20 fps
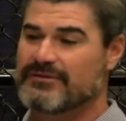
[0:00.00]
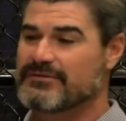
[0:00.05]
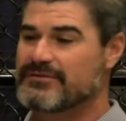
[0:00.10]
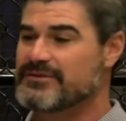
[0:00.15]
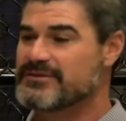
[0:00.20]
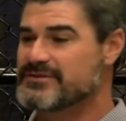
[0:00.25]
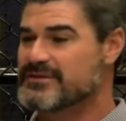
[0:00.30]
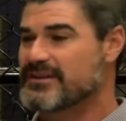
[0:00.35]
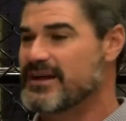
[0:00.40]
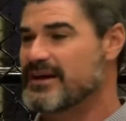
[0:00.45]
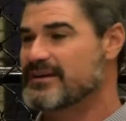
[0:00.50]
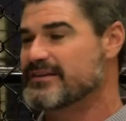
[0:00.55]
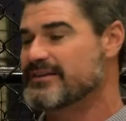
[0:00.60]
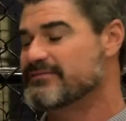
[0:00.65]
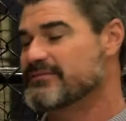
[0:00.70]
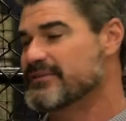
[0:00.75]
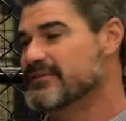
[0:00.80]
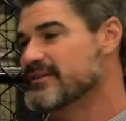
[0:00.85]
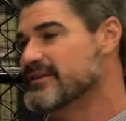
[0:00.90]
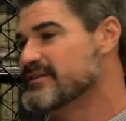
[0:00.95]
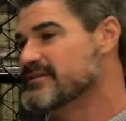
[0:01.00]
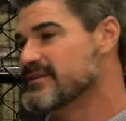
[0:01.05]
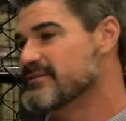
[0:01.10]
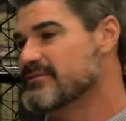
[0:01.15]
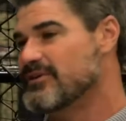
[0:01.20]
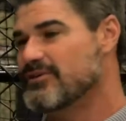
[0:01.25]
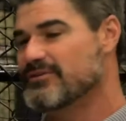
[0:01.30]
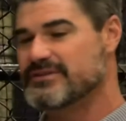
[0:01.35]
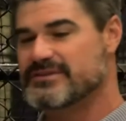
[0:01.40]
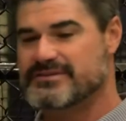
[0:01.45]
So there's a lot of different
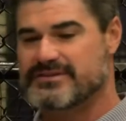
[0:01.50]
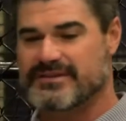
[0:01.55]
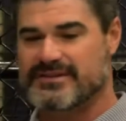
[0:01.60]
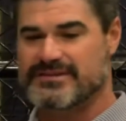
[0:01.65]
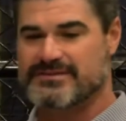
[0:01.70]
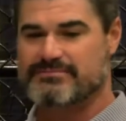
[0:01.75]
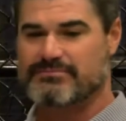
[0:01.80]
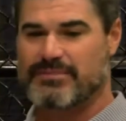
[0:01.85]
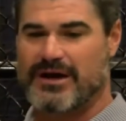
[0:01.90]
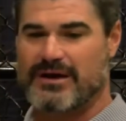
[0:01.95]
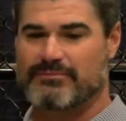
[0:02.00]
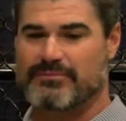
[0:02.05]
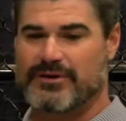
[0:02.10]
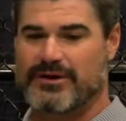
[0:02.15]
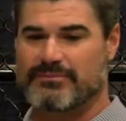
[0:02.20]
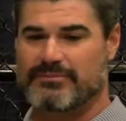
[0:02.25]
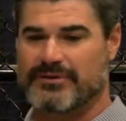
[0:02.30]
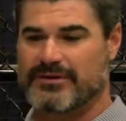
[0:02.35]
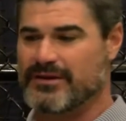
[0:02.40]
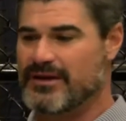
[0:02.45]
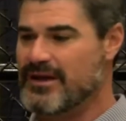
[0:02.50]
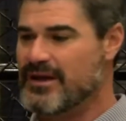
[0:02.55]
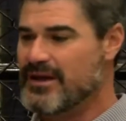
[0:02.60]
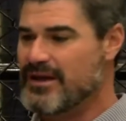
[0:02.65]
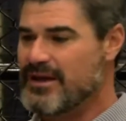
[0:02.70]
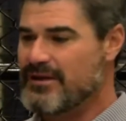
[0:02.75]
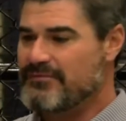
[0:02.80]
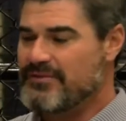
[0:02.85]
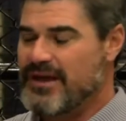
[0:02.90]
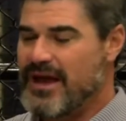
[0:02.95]
things. all these things pop up, and
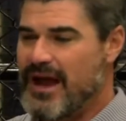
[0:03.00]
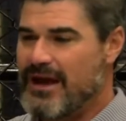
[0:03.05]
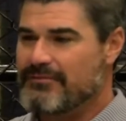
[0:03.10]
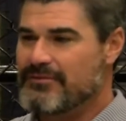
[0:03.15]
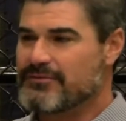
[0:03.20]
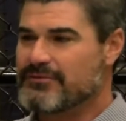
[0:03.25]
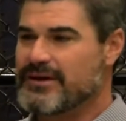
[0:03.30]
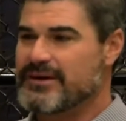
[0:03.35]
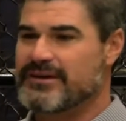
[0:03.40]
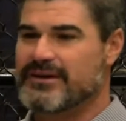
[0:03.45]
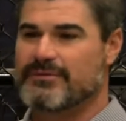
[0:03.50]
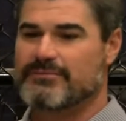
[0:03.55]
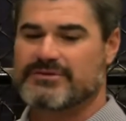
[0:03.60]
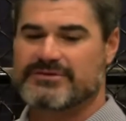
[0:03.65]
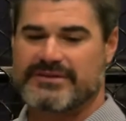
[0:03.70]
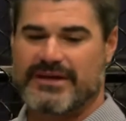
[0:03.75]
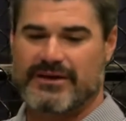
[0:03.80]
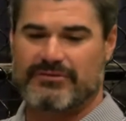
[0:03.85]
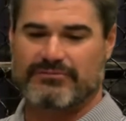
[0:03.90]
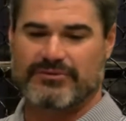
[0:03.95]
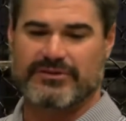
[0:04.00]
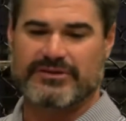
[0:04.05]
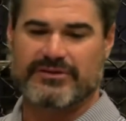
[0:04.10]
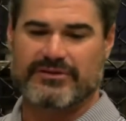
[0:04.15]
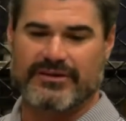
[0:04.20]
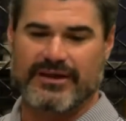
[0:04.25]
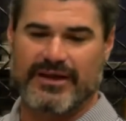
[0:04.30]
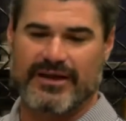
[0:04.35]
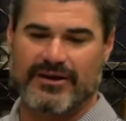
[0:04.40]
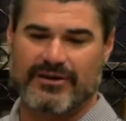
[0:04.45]
if you have the right numbers that are
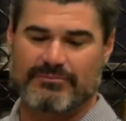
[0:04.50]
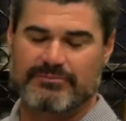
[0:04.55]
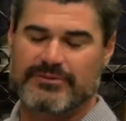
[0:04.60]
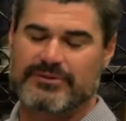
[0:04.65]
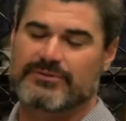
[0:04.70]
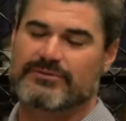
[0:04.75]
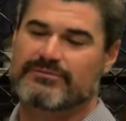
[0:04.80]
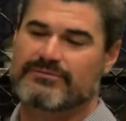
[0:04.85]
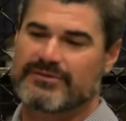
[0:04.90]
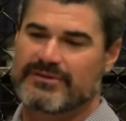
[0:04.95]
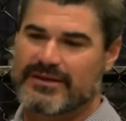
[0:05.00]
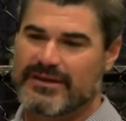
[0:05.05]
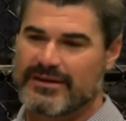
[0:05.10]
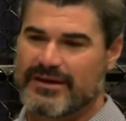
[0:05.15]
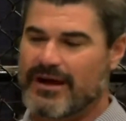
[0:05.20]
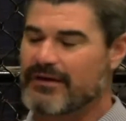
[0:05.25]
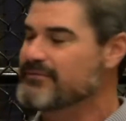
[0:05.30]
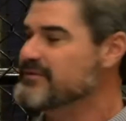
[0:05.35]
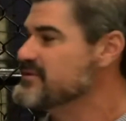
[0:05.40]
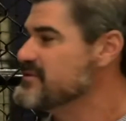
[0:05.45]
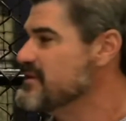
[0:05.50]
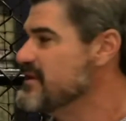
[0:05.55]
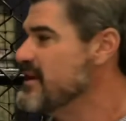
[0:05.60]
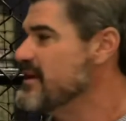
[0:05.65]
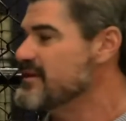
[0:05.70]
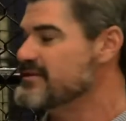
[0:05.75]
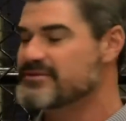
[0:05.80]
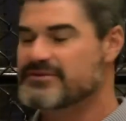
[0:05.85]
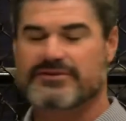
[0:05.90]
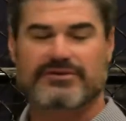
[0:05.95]
really going to help you, then
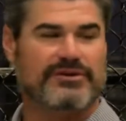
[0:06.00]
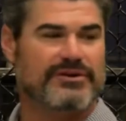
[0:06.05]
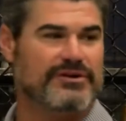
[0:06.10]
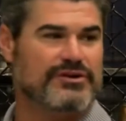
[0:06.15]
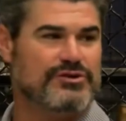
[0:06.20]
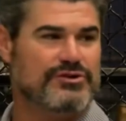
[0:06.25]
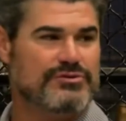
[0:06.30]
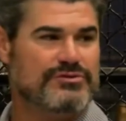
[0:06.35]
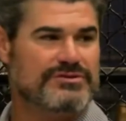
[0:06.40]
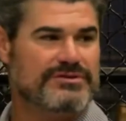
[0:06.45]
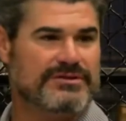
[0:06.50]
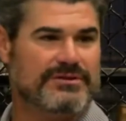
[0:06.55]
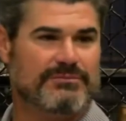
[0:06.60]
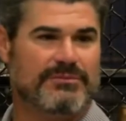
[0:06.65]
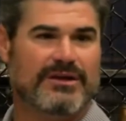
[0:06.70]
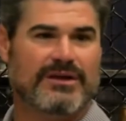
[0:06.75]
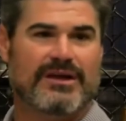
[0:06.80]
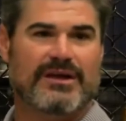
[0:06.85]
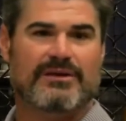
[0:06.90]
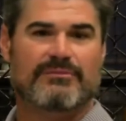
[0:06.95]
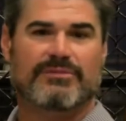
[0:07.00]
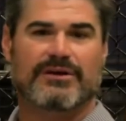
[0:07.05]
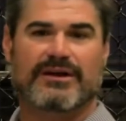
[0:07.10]
obviously, yes, you're going to use them.